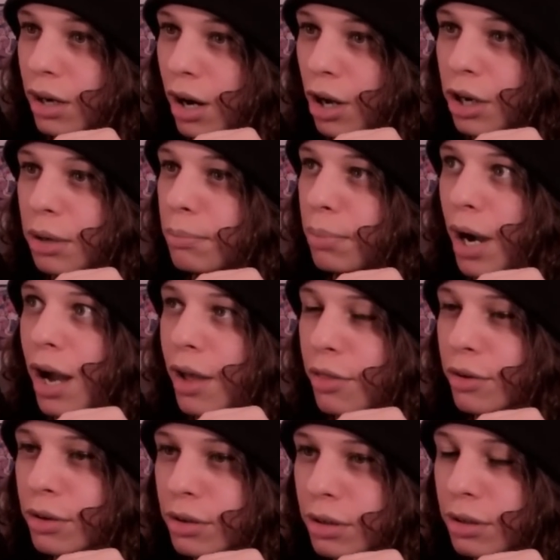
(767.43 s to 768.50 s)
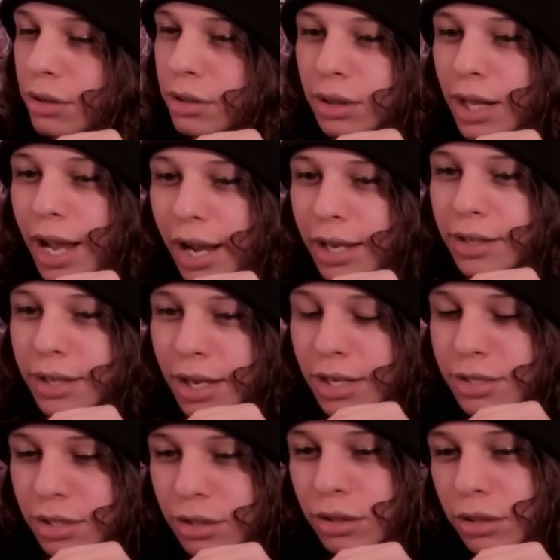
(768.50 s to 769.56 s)
unbothered,
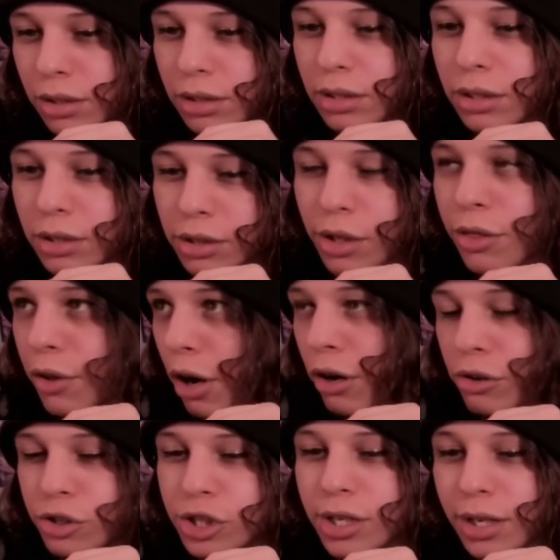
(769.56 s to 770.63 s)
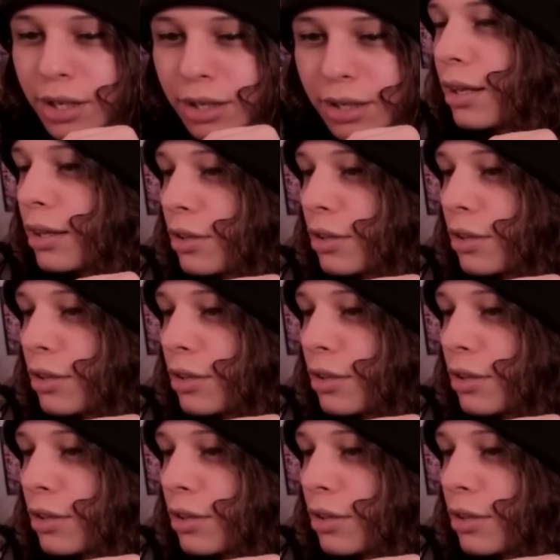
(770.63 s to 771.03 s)
lackadaisical, lethargic.